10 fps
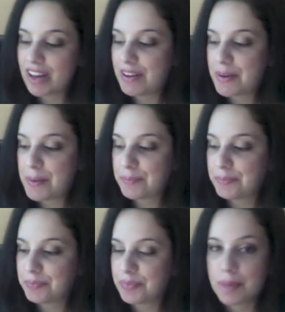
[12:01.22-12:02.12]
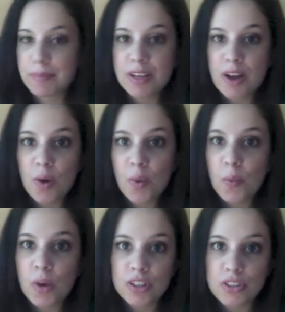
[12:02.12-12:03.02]
Let me know
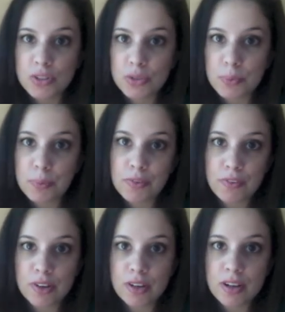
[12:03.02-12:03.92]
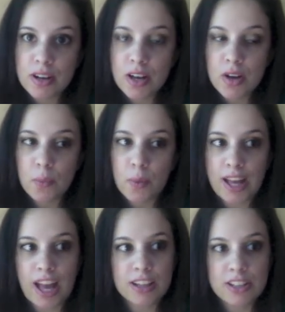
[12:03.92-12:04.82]
what you prefer, what
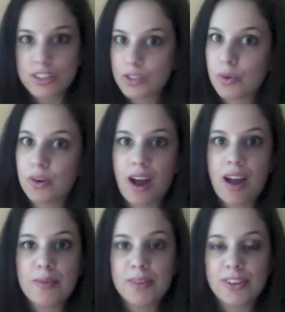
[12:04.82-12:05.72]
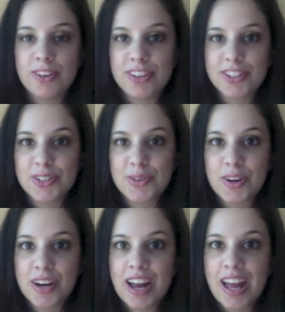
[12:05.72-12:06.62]
catches your eye when you're in a
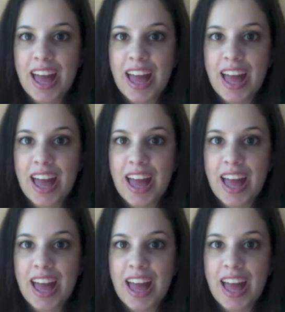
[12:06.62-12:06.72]
store,